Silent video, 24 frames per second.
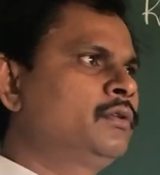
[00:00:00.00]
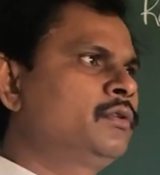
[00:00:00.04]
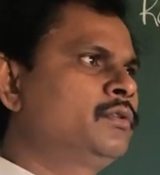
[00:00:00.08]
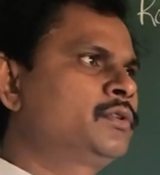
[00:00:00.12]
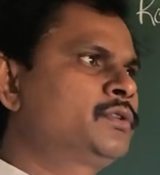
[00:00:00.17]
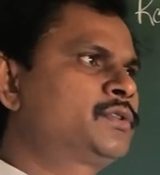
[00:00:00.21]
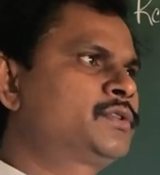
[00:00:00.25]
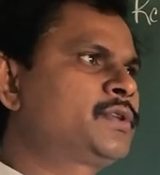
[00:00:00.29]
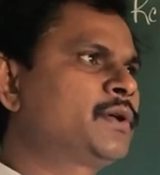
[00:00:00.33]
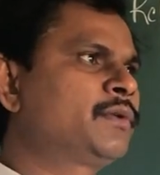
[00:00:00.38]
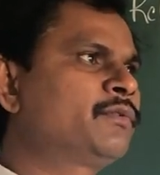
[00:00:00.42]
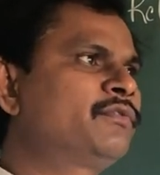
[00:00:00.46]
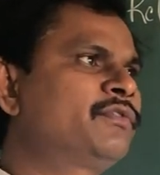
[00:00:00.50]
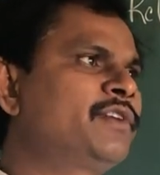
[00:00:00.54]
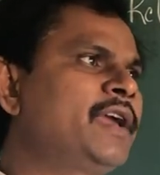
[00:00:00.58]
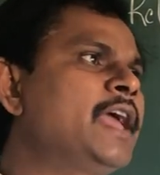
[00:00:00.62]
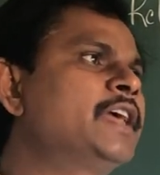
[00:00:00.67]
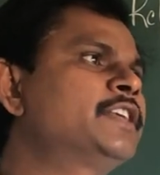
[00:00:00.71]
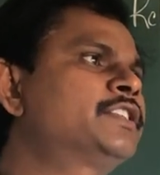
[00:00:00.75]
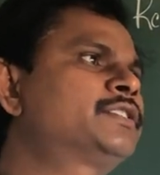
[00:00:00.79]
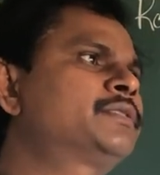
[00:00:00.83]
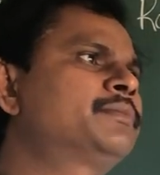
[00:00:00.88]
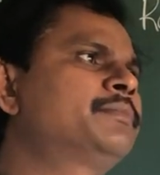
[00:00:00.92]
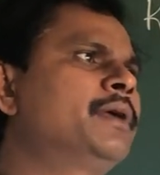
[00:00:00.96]
some
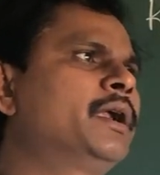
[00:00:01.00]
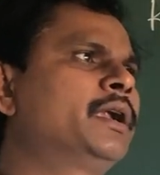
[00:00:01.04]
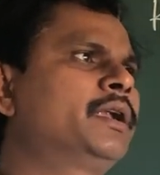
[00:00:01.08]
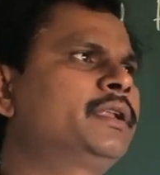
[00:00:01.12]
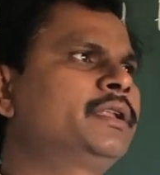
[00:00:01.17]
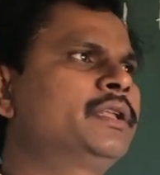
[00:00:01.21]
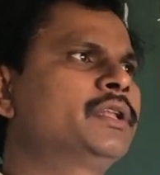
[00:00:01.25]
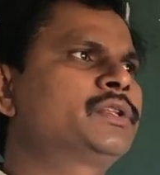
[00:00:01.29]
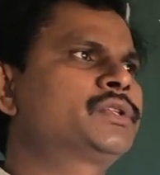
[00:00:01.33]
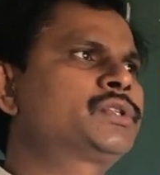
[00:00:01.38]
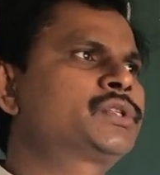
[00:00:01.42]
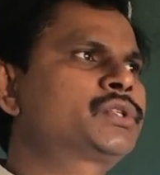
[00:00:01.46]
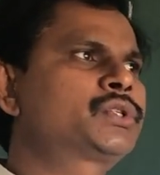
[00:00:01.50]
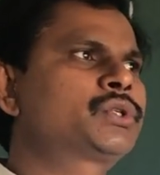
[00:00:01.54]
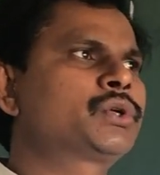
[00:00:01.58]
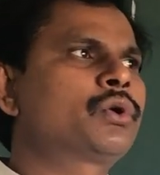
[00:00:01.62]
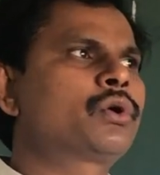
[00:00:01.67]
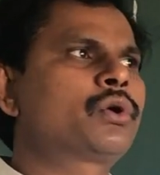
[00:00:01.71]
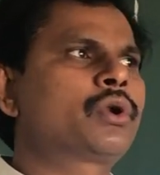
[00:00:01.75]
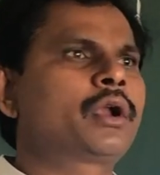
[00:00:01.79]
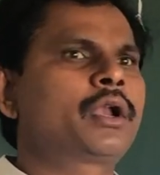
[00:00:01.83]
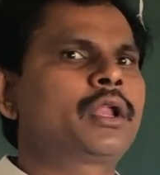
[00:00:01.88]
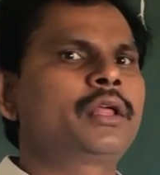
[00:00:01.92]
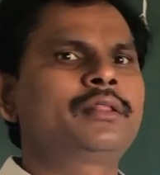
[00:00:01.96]
waste material
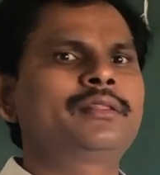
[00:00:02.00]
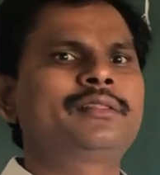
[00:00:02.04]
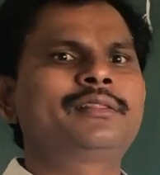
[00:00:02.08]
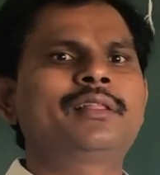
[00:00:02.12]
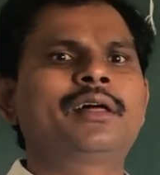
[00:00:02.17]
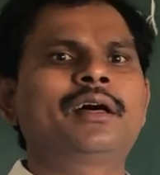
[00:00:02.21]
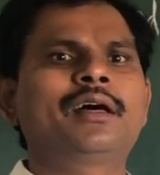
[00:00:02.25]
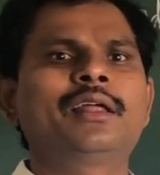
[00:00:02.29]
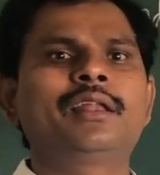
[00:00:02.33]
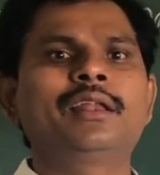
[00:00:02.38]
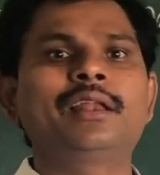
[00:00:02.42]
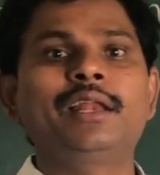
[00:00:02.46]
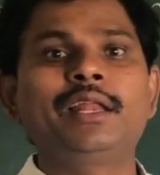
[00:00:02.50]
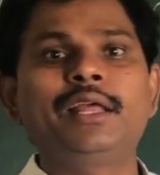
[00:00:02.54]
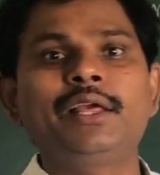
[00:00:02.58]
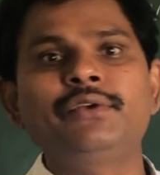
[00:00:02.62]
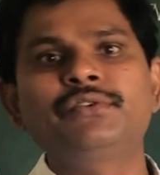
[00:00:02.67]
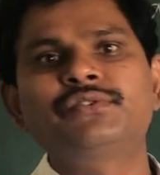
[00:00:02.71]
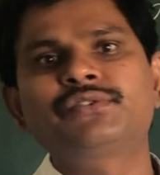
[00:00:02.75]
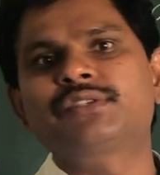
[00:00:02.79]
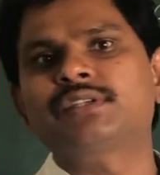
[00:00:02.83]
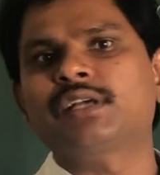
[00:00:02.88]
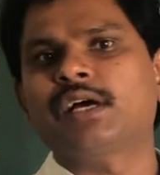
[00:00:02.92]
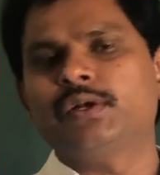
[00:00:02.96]
stored in the
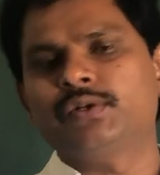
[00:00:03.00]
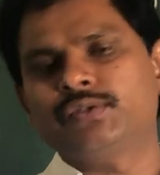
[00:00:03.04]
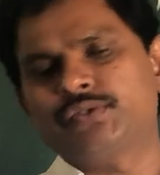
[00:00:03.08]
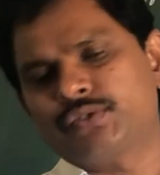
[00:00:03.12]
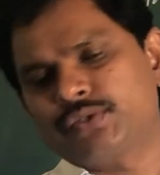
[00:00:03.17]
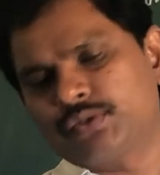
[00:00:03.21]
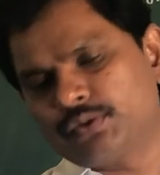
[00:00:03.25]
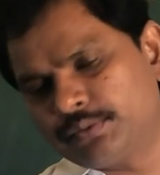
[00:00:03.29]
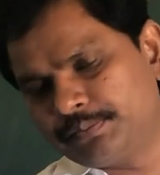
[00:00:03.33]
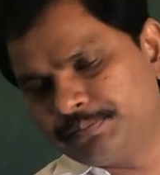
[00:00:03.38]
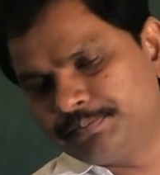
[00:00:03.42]
leaves also.